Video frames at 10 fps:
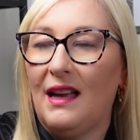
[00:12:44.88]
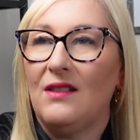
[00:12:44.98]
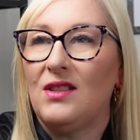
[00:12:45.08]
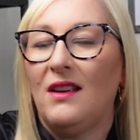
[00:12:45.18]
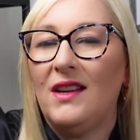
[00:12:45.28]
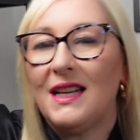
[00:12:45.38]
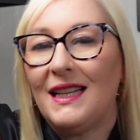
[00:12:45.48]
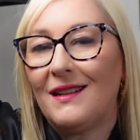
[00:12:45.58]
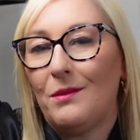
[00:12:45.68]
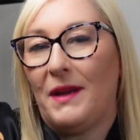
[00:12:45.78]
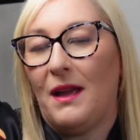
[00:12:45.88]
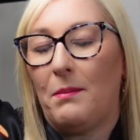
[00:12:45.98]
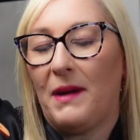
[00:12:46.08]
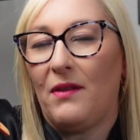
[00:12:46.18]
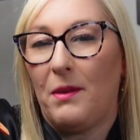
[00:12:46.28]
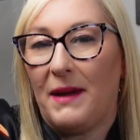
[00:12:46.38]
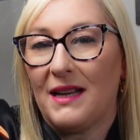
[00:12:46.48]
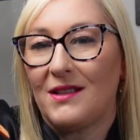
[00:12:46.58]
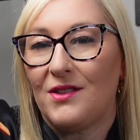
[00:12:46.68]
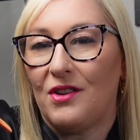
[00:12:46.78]
tell you a little bit about the
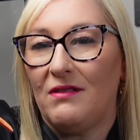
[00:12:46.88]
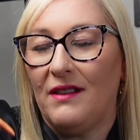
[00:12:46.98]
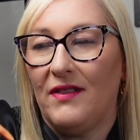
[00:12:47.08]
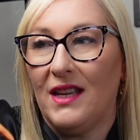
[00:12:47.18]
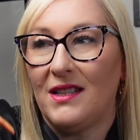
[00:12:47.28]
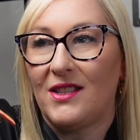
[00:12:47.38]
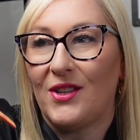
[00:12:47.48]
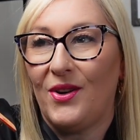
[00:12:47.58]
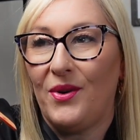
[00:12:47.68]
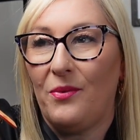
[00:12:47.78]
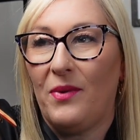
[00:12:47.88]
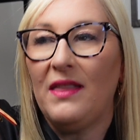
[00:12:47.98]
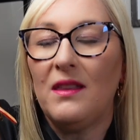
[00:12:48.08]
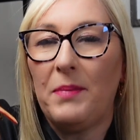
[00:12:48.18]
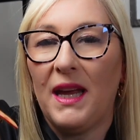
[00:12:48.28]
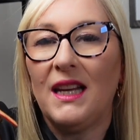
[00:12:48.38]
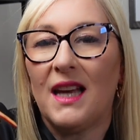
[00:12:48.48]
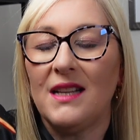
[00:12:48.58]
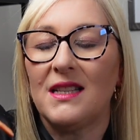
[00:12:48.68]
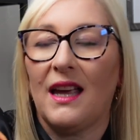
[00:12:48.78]
backstory of this. So when the
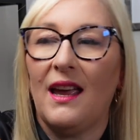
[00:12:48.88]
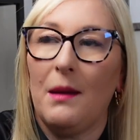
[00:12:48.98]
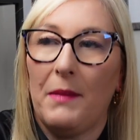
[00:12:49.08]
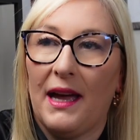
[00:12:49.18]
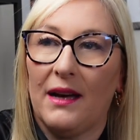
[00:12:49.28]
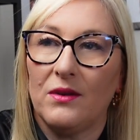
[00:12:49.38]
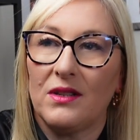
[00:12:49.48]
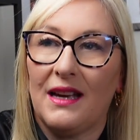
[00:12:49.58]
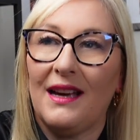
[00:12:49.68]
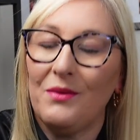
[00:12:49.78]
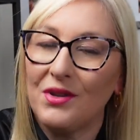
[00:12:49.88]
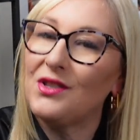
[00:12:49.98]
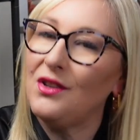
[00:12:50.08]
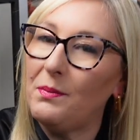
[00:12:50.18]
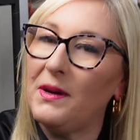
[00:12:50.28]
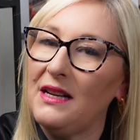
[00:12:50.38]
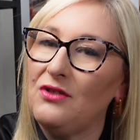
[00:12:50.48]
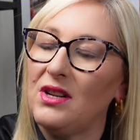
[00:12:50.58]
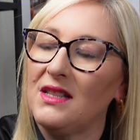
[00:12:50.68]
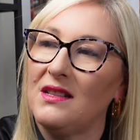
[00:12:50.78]
P9s came out, I was super
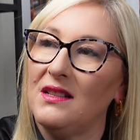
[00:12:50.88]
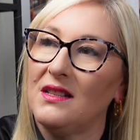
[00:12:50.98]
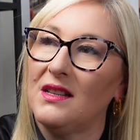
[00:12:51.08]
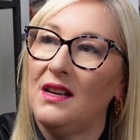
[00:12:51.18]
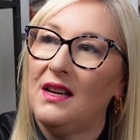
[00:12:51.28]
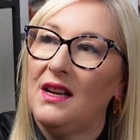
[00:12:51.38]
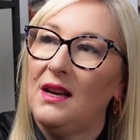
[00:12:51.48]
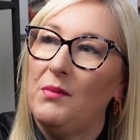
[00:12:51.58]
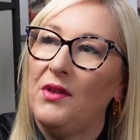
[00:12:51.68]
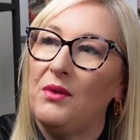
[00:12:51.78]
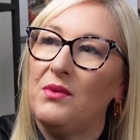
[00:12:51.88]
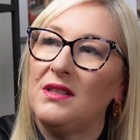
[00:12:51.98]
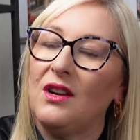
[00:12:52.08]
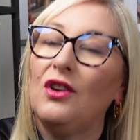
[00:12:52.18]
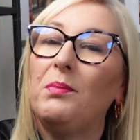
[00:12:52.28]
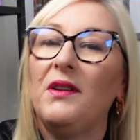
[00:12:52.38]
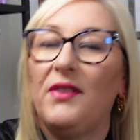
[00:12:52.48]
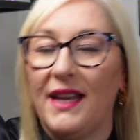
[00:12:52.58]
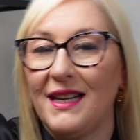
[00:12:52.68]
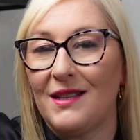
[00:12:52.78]
interested, but there was a couple of
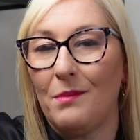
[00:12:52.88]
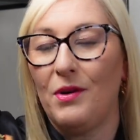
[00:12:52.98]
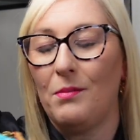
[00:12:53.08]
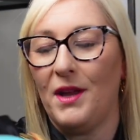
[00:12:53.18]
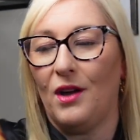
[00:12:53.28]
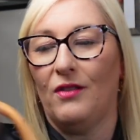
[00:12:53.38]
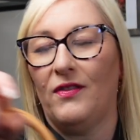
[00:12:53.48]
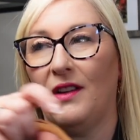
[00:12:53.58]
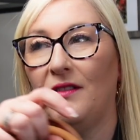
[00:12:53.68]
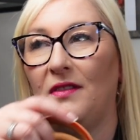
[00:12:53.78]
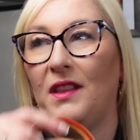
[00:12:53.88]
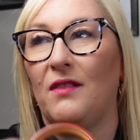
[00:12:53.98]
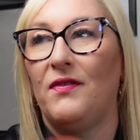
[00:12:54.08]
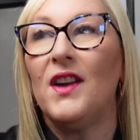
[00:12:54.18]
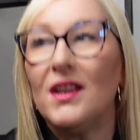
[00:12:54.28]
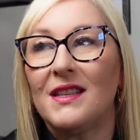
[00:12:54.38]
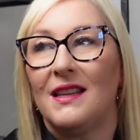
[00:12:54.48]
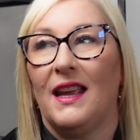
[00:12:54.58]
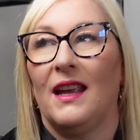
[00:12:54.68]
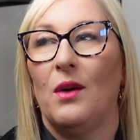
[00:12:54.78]
things that put me off. The first
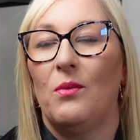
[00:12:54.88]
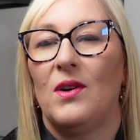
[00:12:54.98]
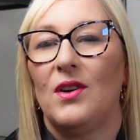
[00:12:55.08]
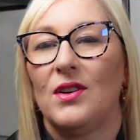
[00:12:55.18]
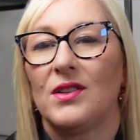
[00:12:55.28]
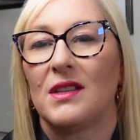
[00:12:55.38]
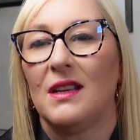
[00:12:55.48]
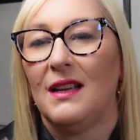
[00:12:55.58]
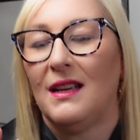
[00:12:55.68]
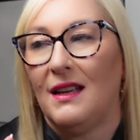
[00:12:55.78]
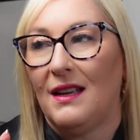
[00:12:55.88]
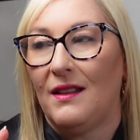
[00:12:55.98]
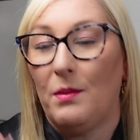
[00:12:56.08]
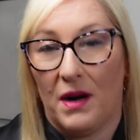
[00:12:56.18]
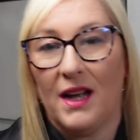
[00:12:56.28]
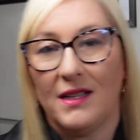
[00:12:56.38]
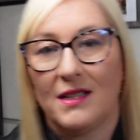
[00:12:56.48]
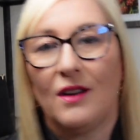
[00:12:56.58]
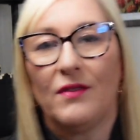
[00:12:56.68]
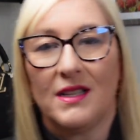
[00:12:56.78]
thing was the price.
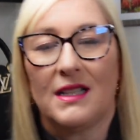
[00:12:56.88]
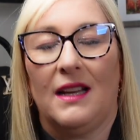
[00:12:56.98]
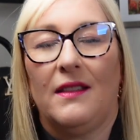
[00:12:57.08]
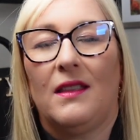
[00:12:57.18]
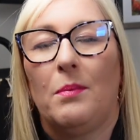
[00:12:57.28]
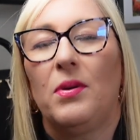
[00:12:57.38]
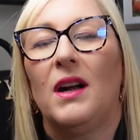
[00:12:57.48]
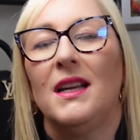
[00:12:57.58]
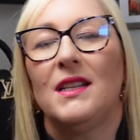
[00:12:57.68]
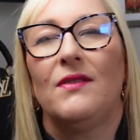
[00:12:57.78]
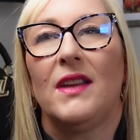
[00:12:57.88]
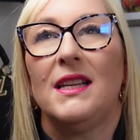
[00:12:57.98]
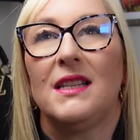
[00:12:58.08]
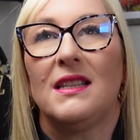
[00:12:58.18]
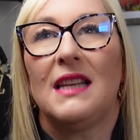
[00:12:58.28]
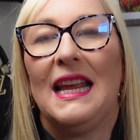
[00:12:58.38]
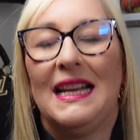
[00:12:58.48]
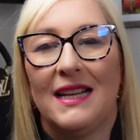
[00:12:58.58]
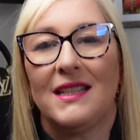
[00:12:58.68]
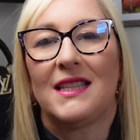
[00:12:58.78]
Obviously the price of these is
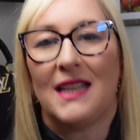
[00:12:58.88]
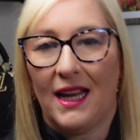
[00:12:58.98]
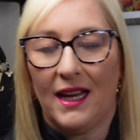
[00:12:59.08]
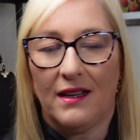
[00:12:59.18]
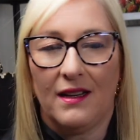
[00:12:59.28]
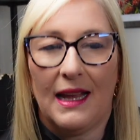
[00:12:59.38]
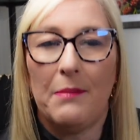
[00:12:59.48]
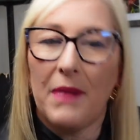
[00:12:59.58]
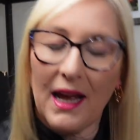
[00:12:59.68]
insane. In my